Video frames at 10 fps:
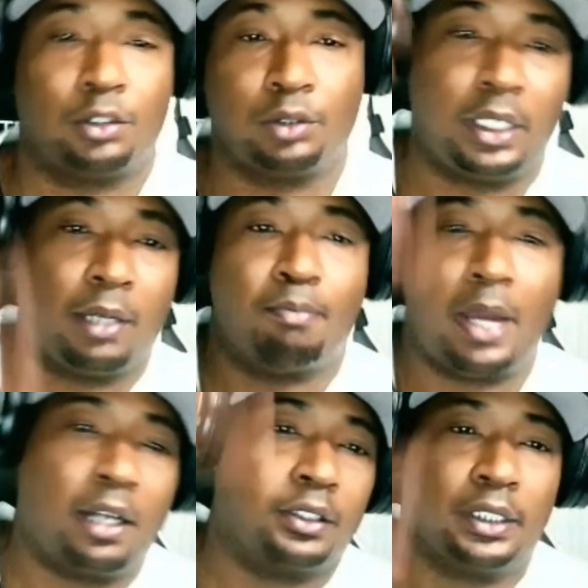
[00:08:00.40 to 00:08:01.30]
and you see them
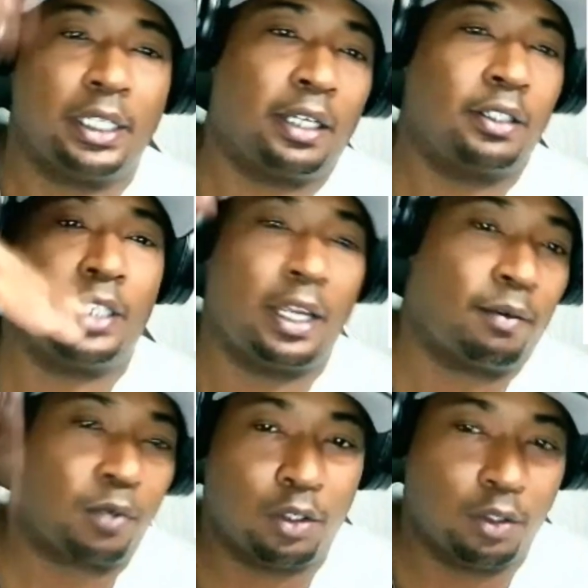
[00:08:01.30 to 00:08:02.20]
bounce down the
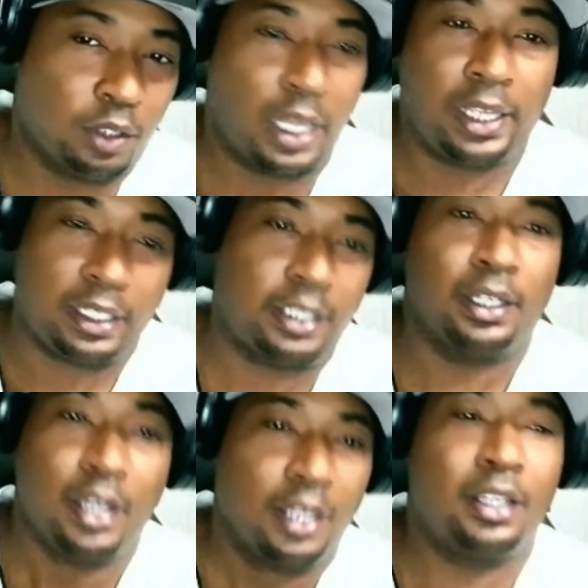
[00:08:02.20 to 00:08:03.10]
damn road
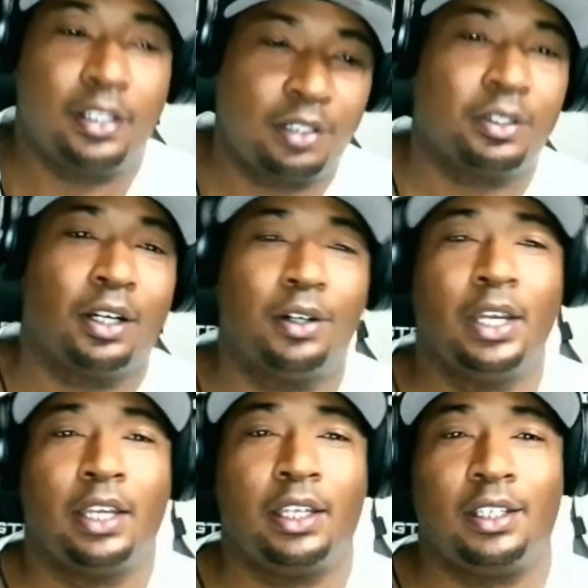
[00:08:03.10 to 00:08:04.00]
like you know
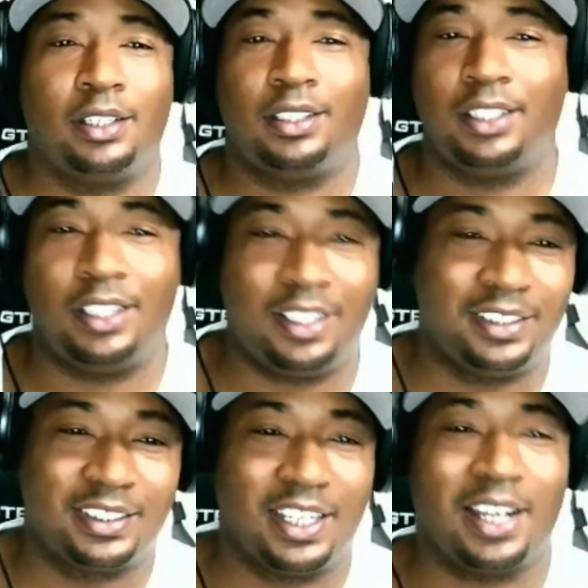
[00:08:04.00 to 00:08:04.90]

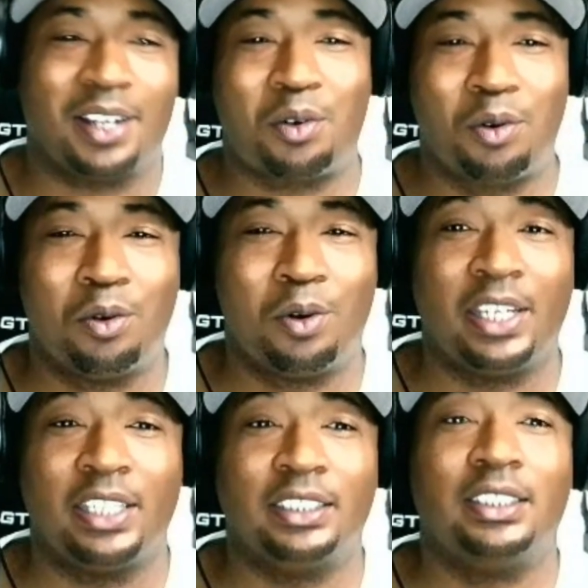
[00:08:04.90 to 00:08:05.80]
it's not cool
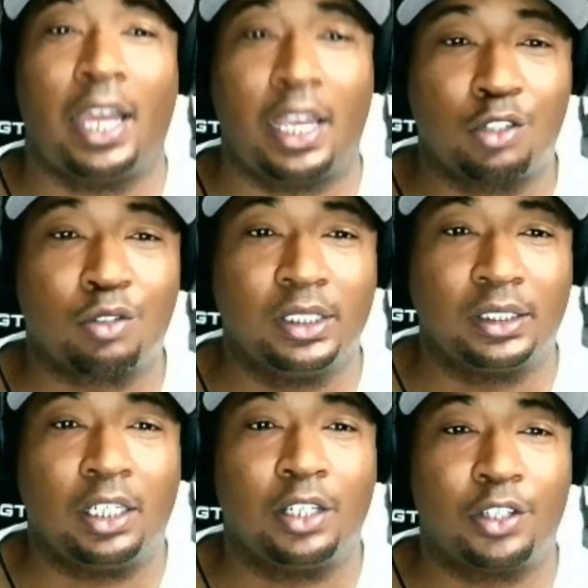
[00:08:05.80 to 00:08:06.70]
and it's dangerous
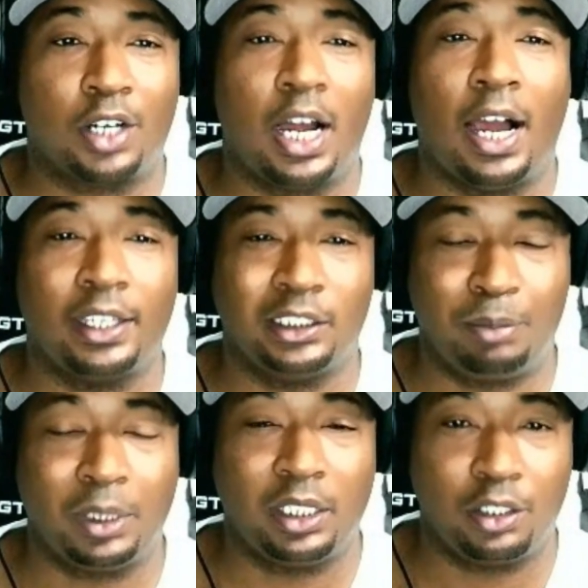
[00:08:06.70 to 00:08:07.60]
under high
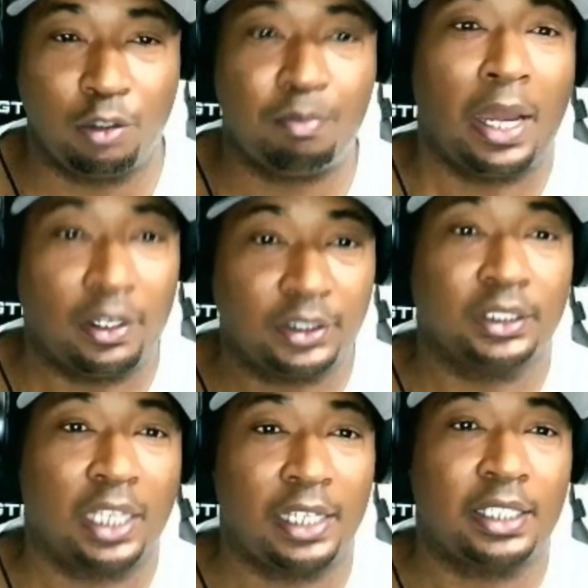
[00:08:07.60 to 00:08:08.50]
speed. You
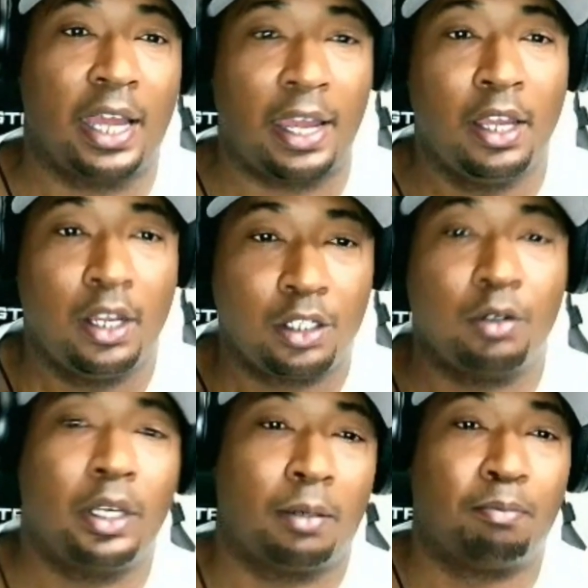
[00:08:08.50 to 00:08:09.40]
bouncing like that, you
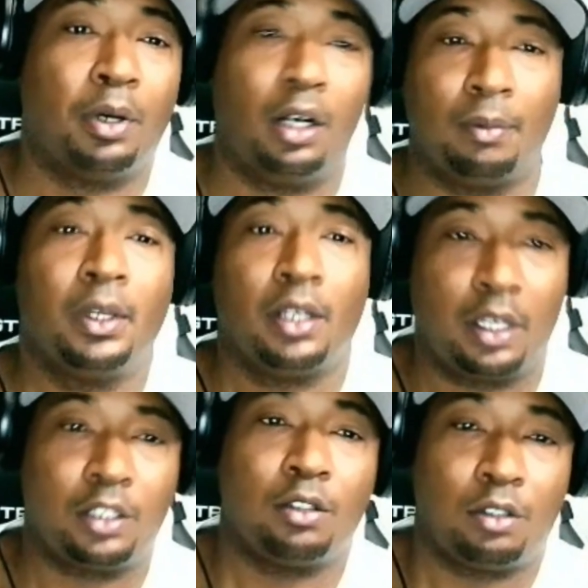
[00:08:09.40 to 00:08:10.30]
hit a bump,
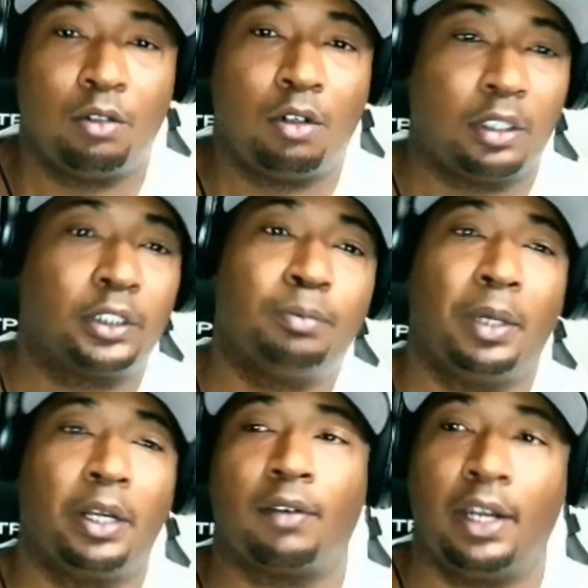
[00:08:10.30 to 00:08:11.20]
and you want to
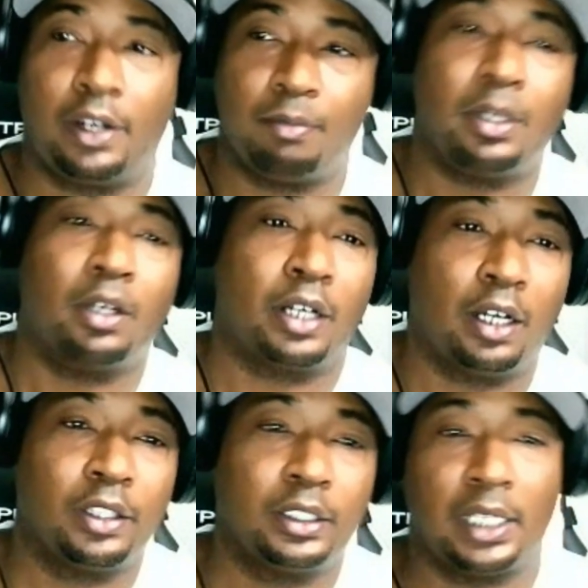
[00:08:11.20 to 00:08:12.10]
spin around and be on the
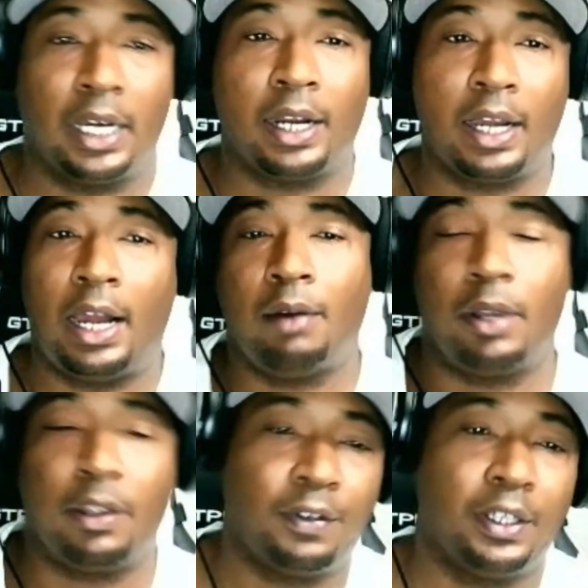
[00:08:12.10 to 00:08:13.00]
other side of the
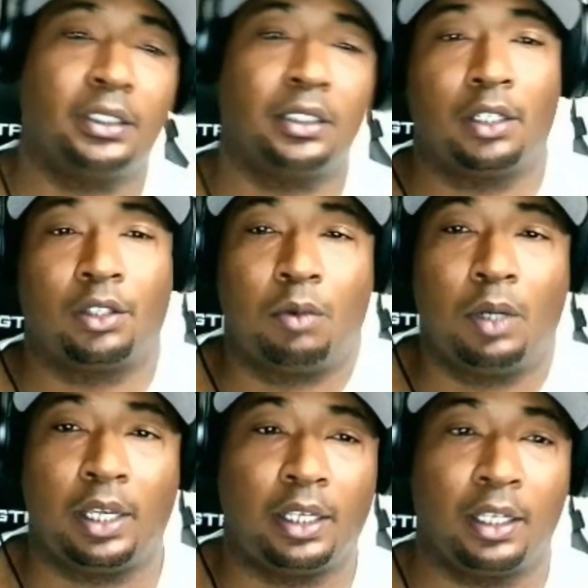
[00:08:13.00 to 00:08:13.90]
highway facing the other
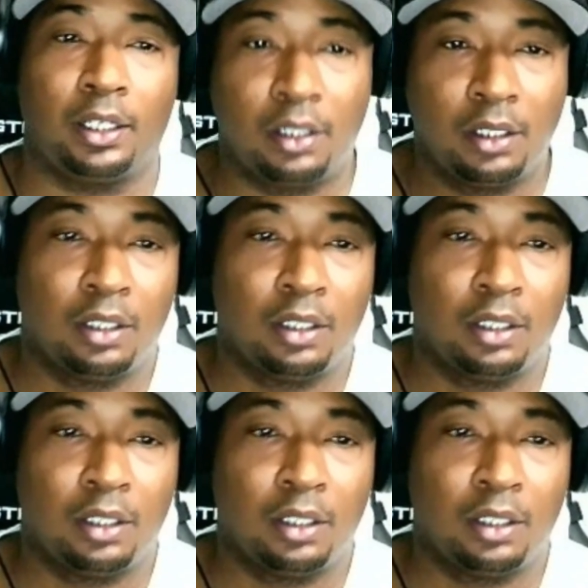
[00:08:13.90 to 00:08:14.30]
way, and